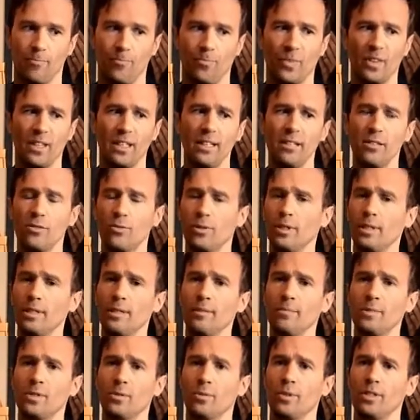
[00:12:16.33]
And these
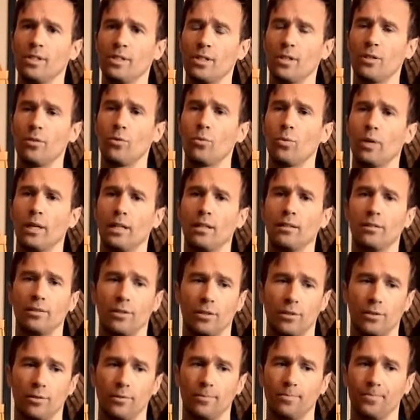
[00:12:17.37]
rhythms were so well
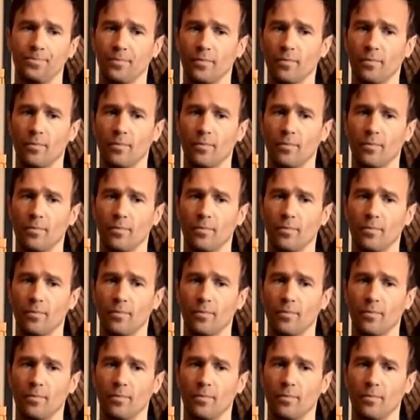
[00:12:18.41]
known